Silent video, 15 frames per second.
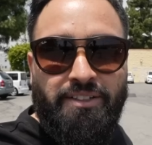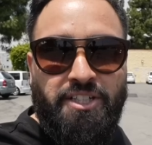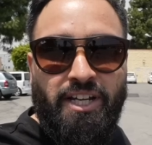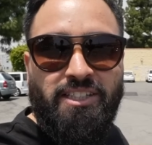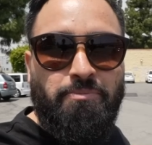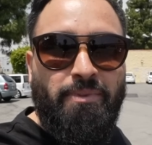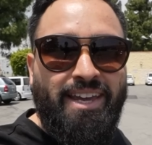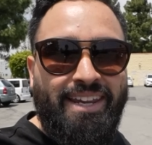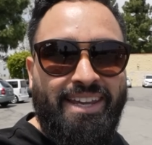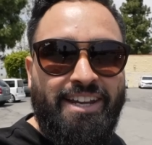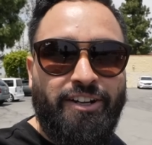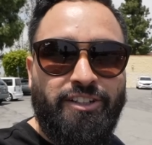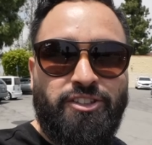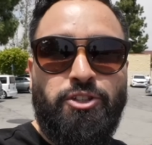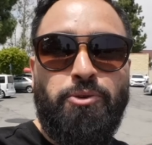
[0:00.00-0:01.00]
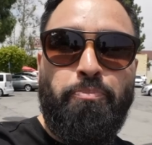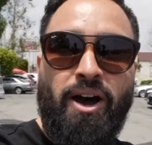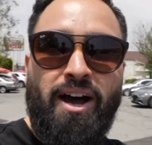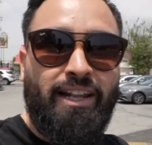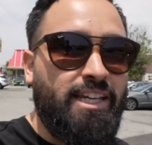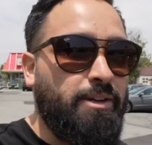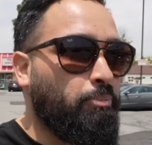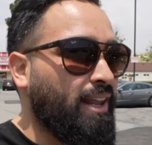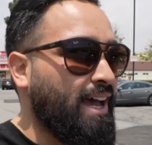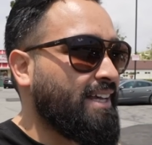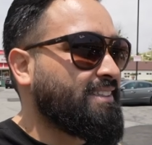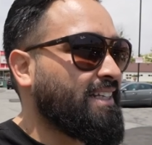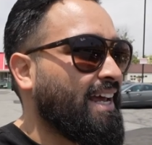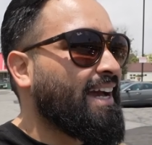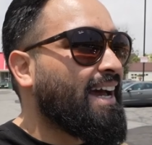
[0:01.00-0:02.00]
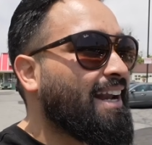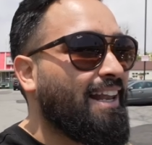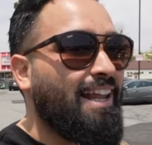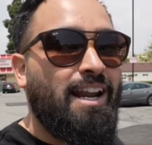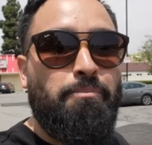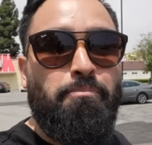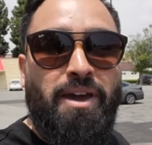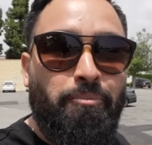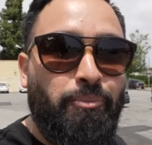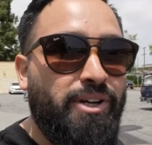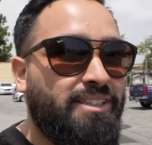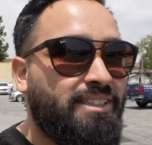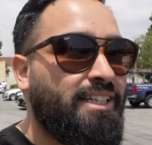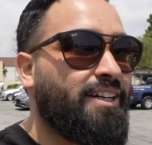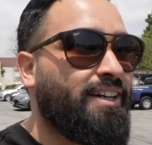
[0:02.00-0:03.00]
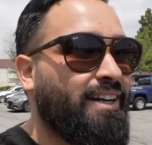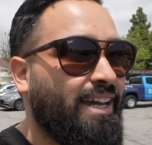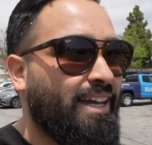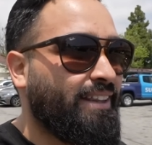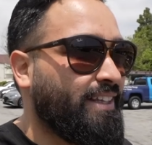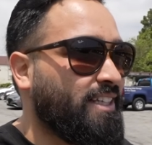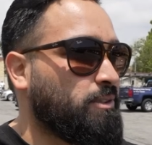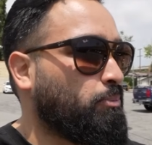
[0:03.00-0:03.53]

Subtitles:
Just made it here to Pali Plaza, and I got a lot of memories here in this